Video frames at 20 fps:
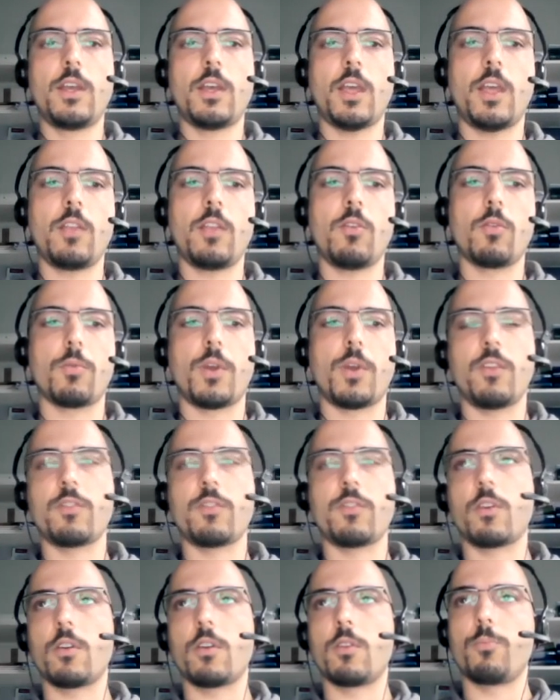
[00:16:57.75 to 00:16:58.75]
and you already
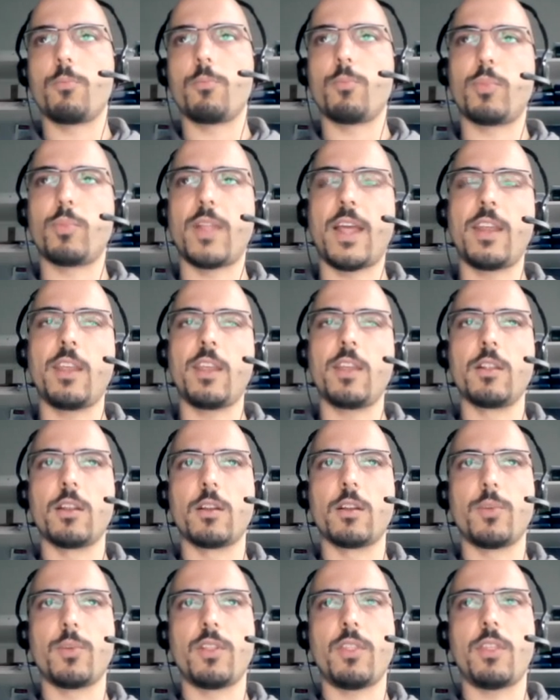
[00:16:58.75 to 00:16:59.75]
started planning a
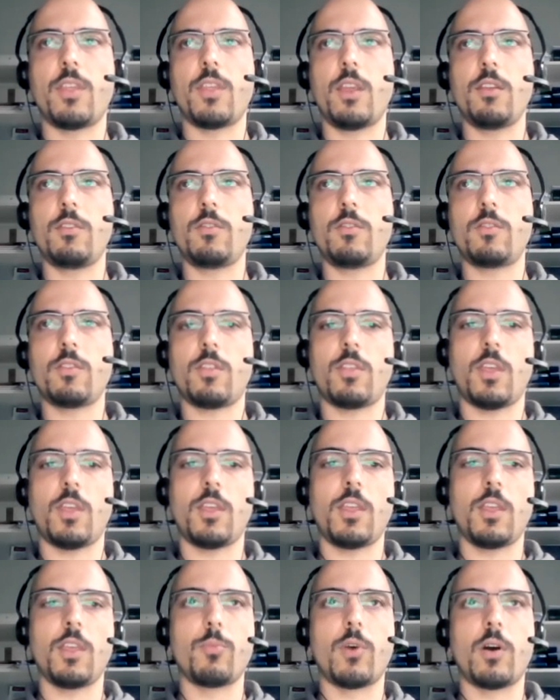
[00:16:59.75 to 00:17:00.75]
little bit things,
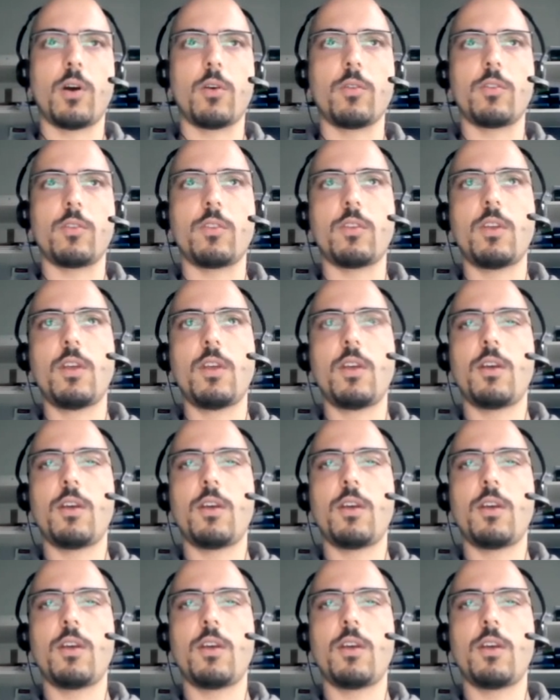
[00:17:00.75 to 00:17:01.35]
thinking about